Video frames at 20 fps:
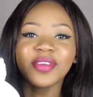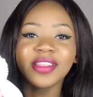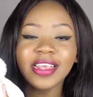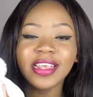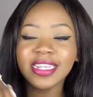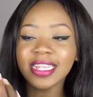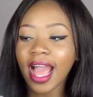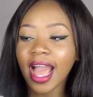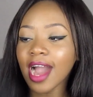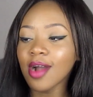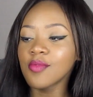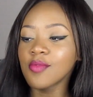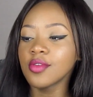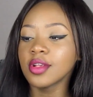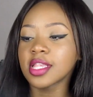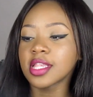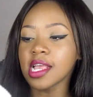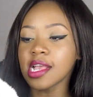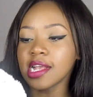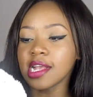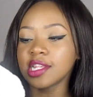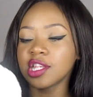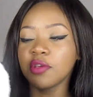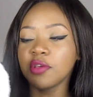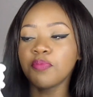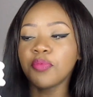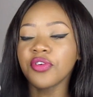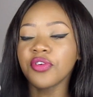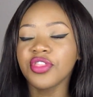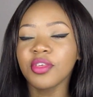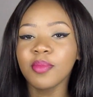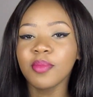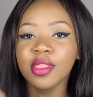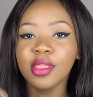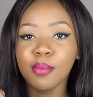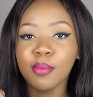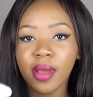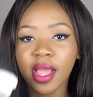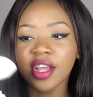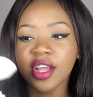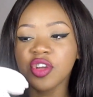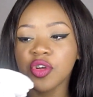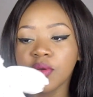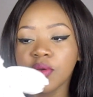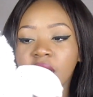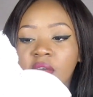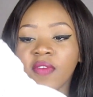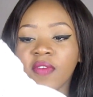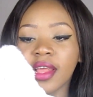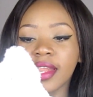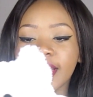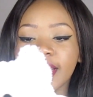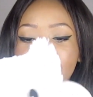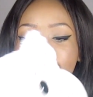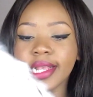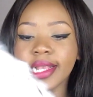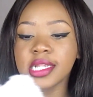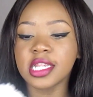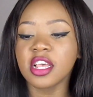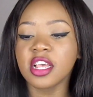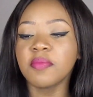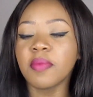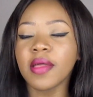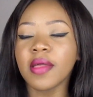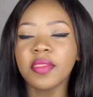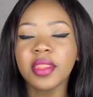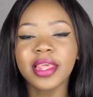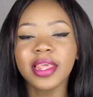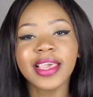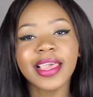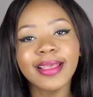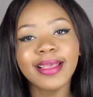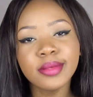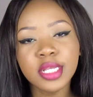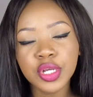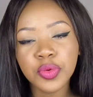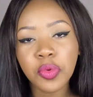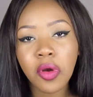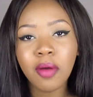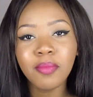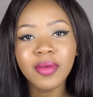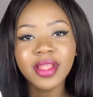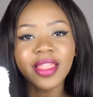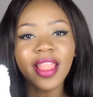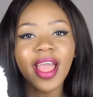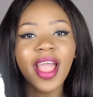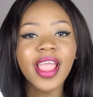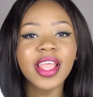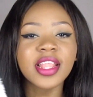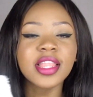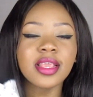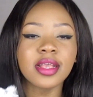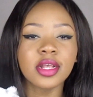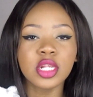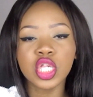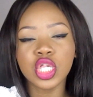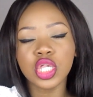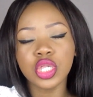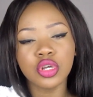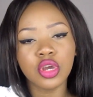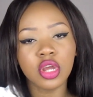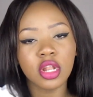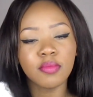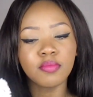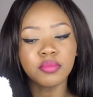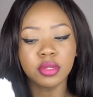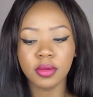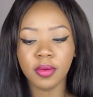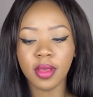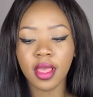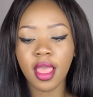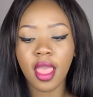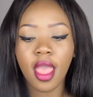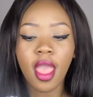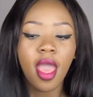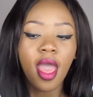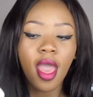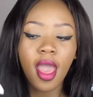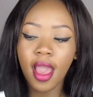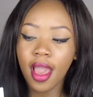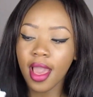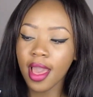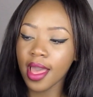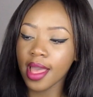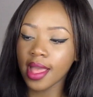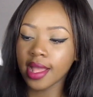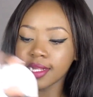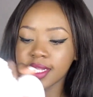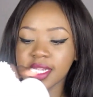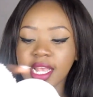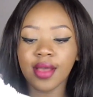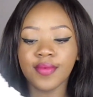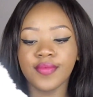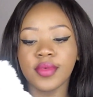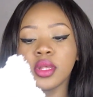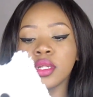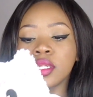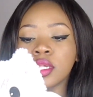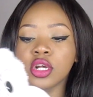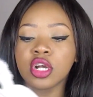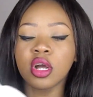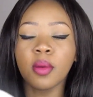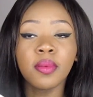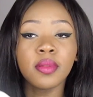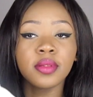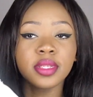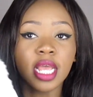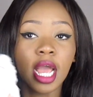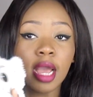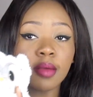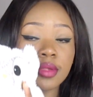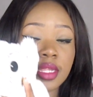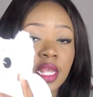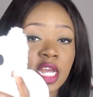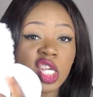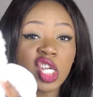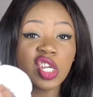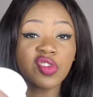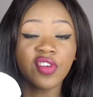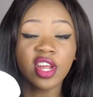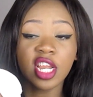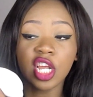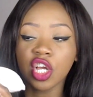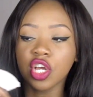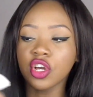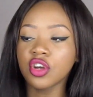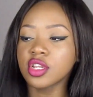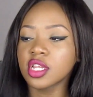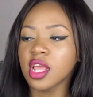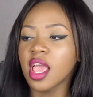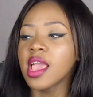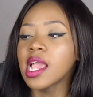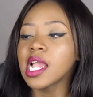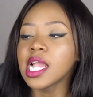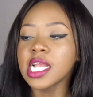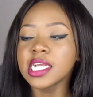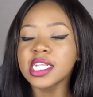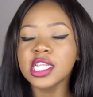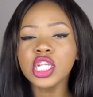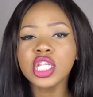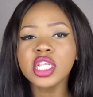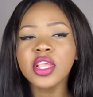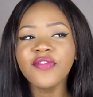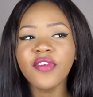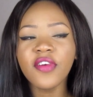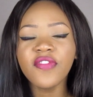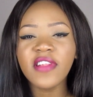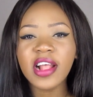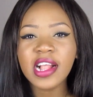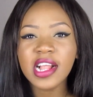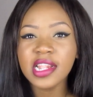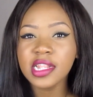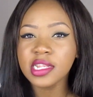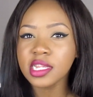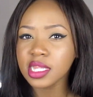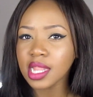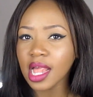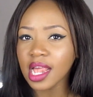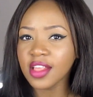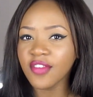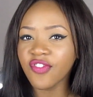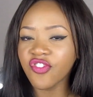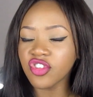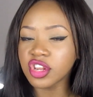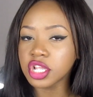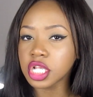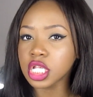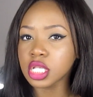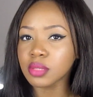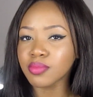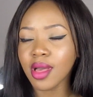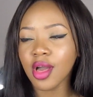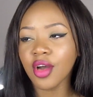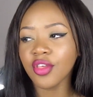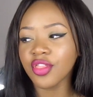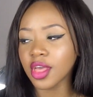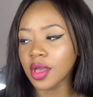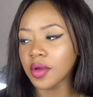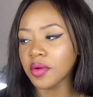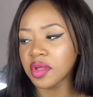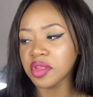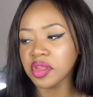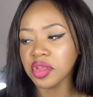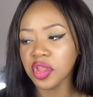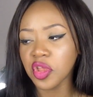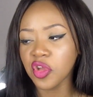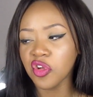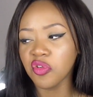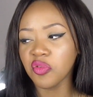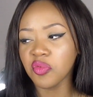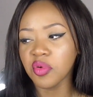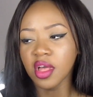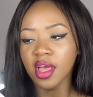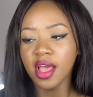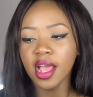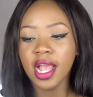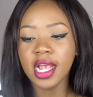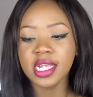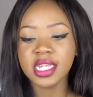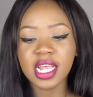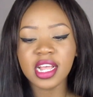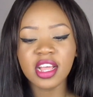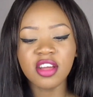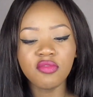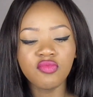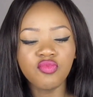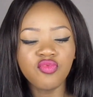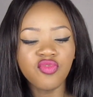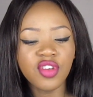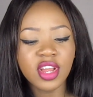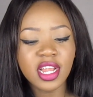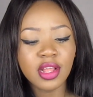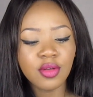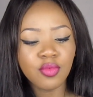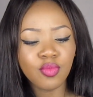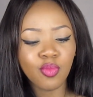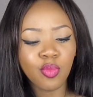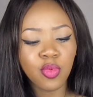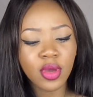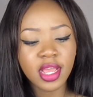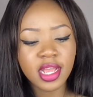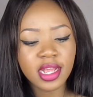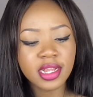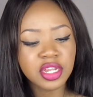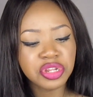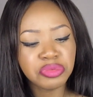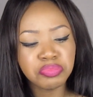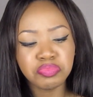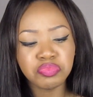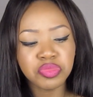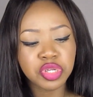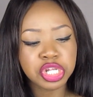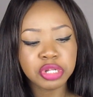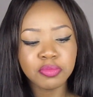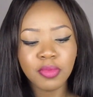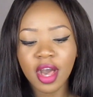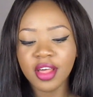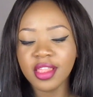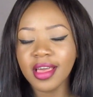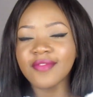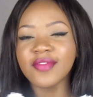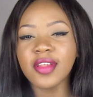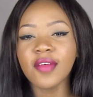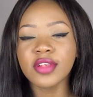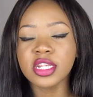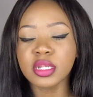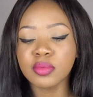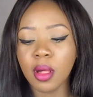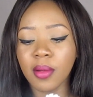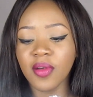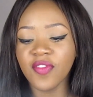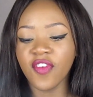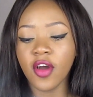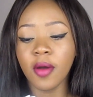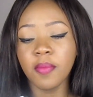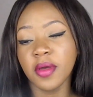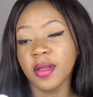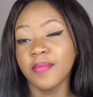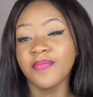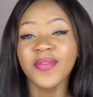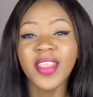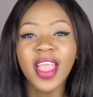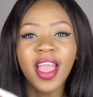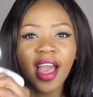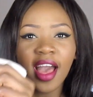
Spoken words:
with these owls is you put them in the microwave and it heats up and then it keeps you warm at night and you can snuggle up to it. And yeah, we used it a couple of times. It's actually really good. It does give off like a slightly funny smell though. I don't know. It's like a really weird smell that I've never smelled before, but